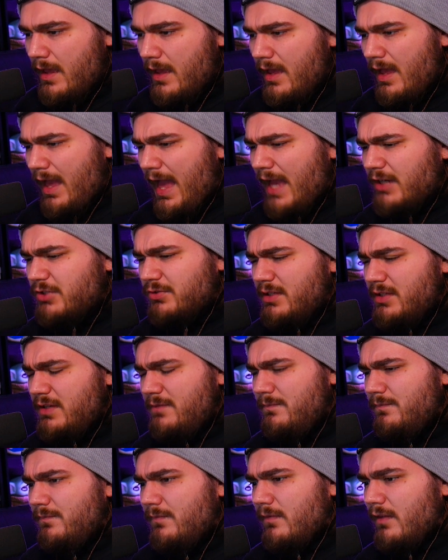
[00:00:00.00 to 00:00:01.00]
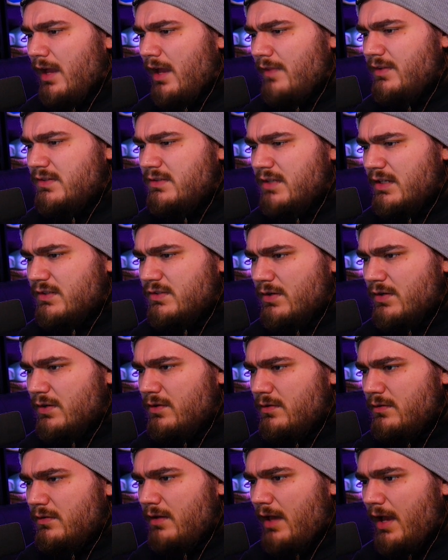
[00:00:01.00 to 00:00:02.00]
Actually, on this next
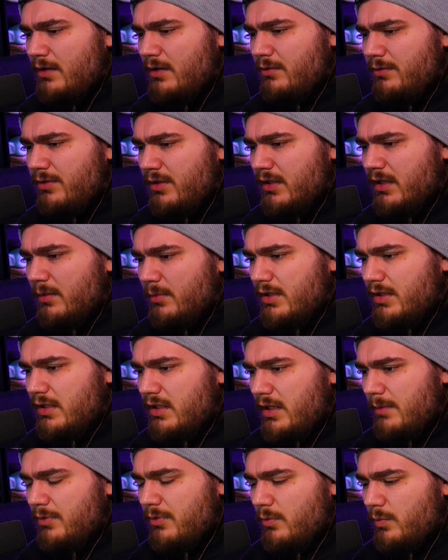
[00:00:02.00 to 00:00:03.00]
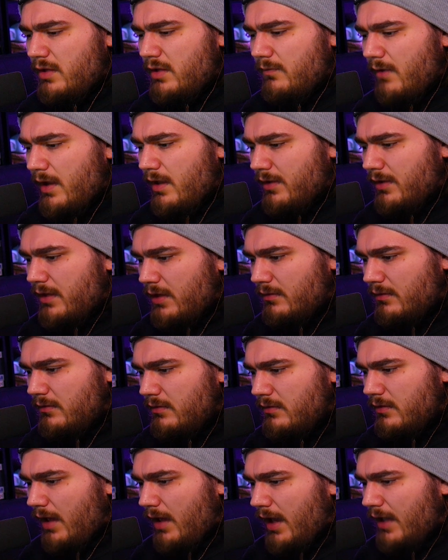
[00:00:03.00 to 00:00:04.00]
turn, I don't think I'm going to keep the Weavile in.
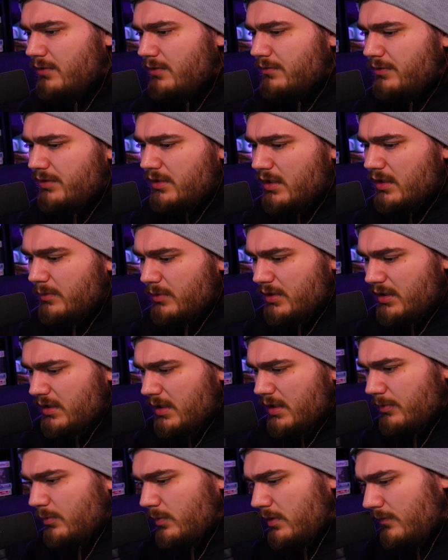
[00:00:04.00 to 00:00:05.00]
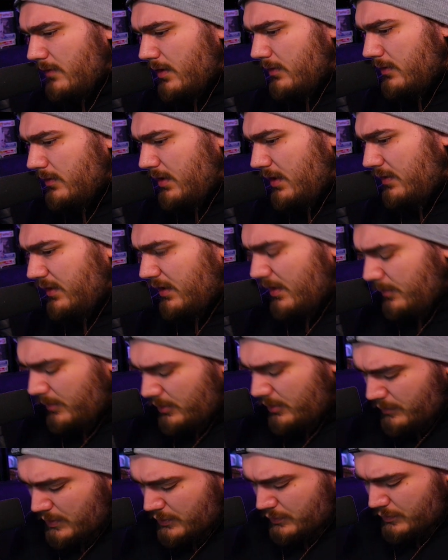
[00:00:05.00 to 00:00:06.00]
I think I'm going
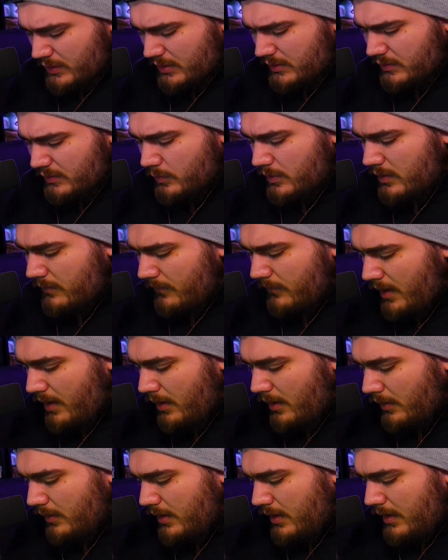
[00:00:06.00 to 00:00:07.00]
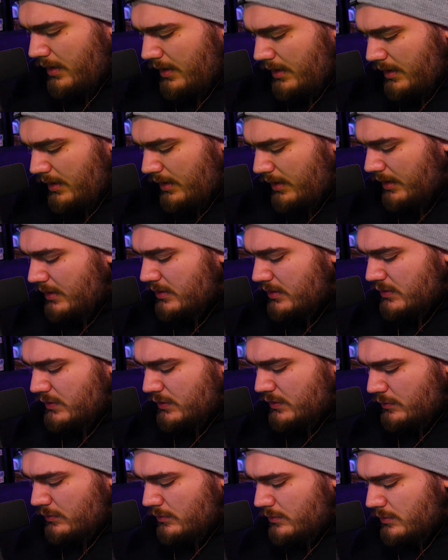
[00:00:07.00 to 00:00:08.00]
to retreat the Weavile
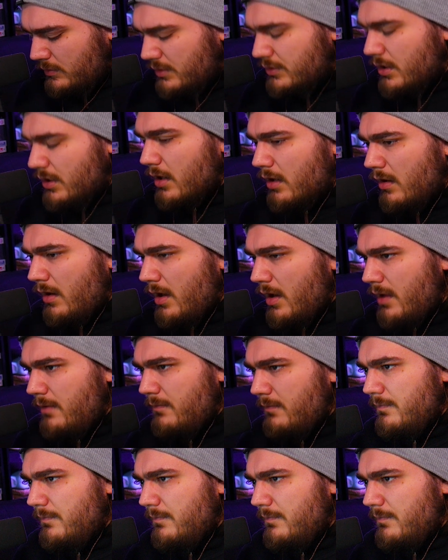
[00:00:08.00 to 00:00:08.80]
into the Darkrai.